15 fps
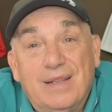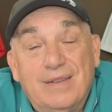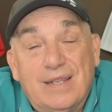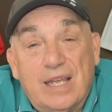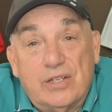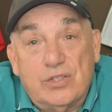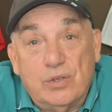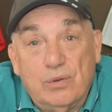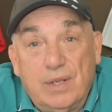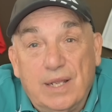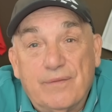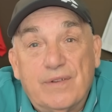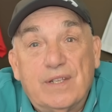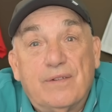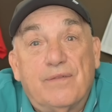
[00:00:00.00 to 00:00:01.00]
that you
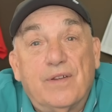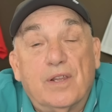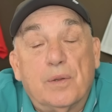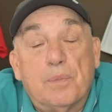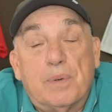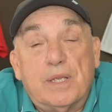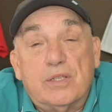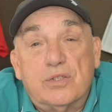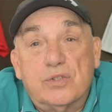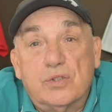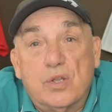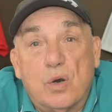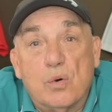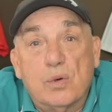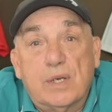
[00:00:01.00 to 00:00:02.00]
live in the Philippines.
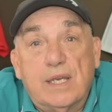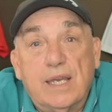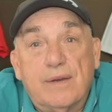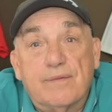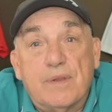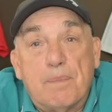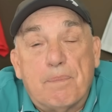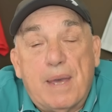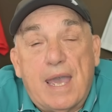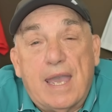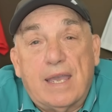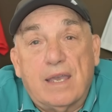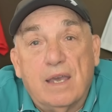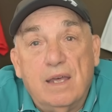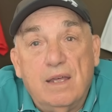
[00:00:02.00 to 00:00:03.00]
Don't give the
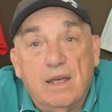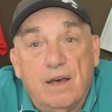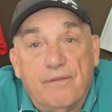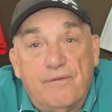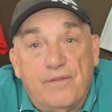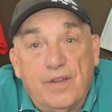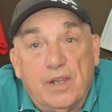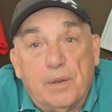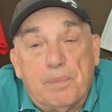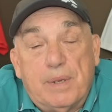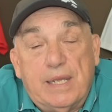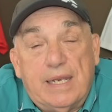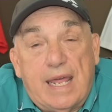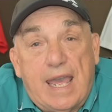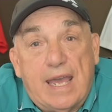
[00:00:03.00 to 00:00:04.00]
bank a
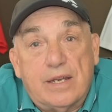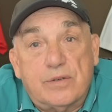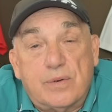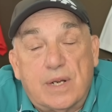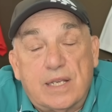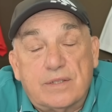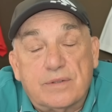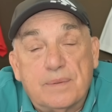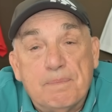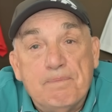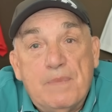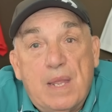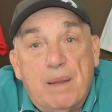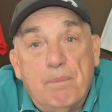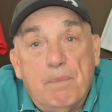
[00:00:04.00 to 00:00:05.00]
Philippine address.
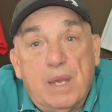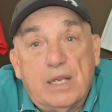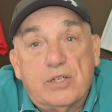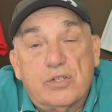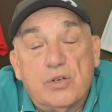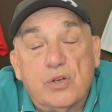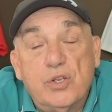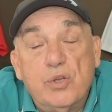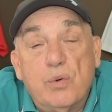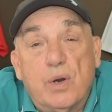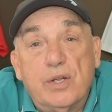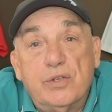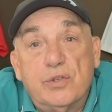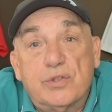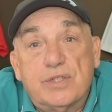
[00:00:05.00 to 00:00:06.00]
Make sure you
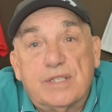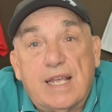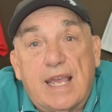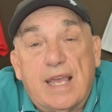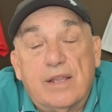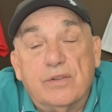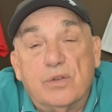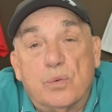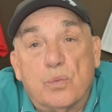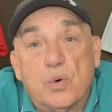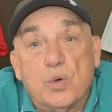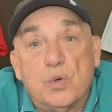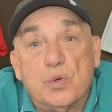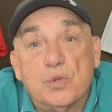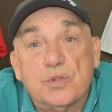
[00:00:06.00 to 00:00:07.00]
understand the
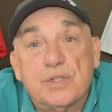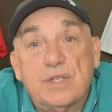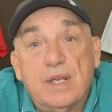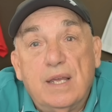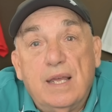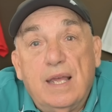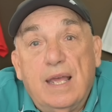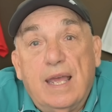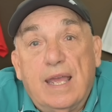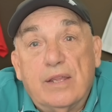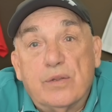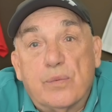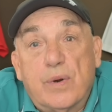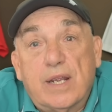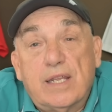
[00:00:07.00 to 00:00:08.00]
rules
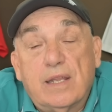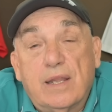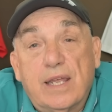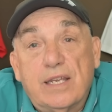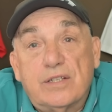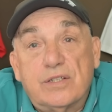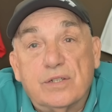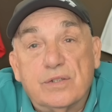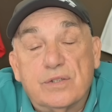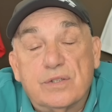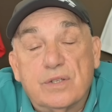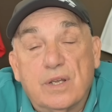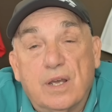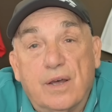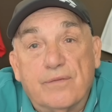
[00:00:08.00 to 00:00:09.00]
and the
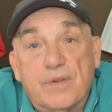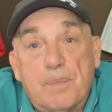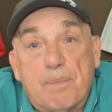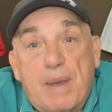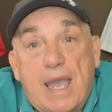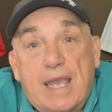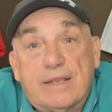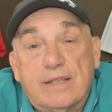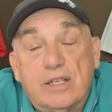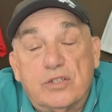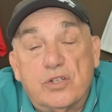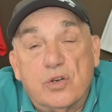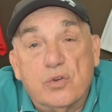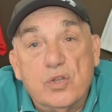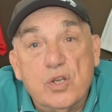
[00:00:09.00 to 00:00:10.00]
regulations of the bank
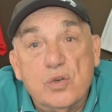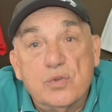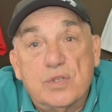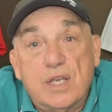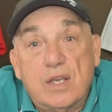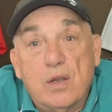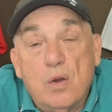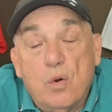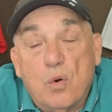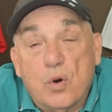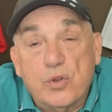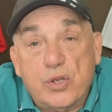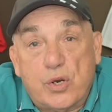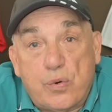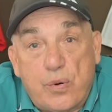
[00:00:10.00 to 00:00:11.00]
that you're using
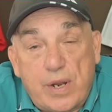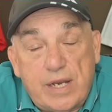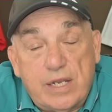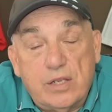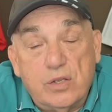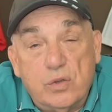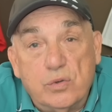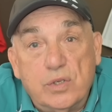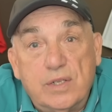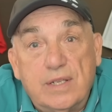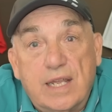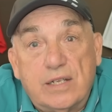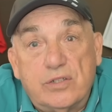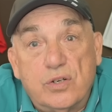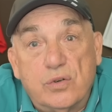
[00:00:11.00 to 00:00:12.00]
or the credit union
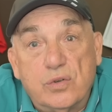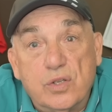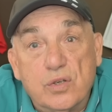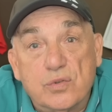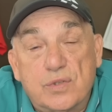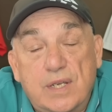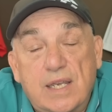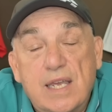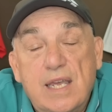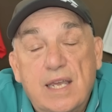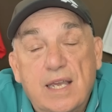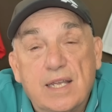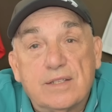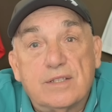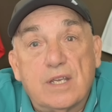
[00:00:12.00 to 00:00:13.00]
that you're using.
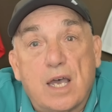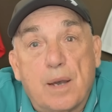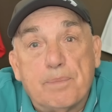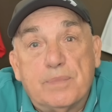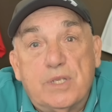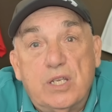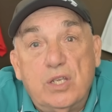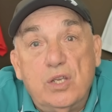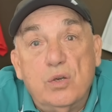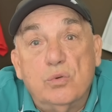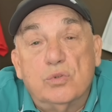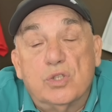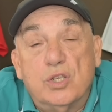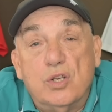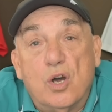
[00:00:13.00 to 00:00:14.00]
It's up to
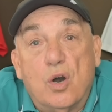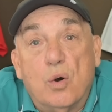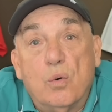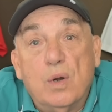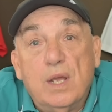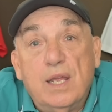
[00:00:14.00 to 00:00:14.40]
you to know